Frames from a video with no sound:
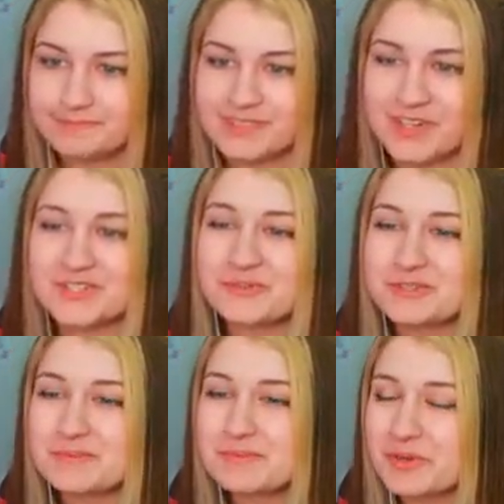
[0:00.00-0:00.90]
also,
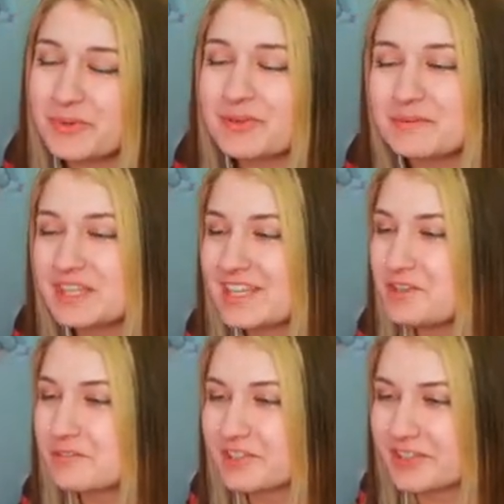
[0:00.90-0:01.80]
Crispy Mode, welcome and thank
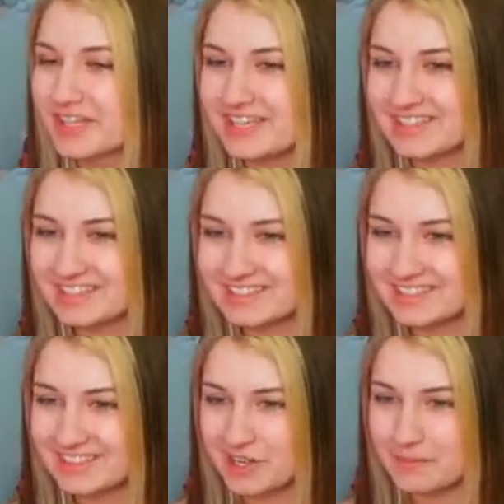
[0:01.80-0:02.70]
you for lurking.
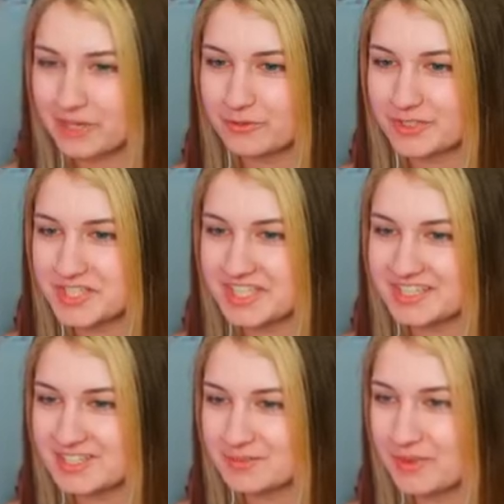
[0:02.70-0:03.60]
The combat
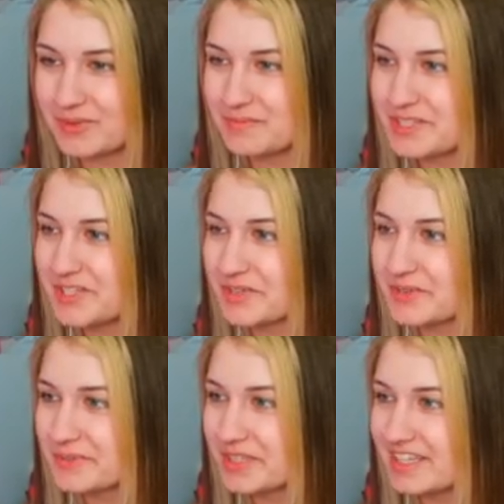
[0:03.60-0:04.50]
overstays its welcome too.
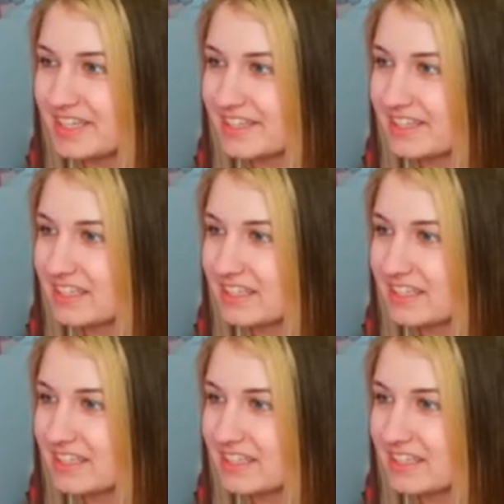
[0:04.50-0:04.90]
Really?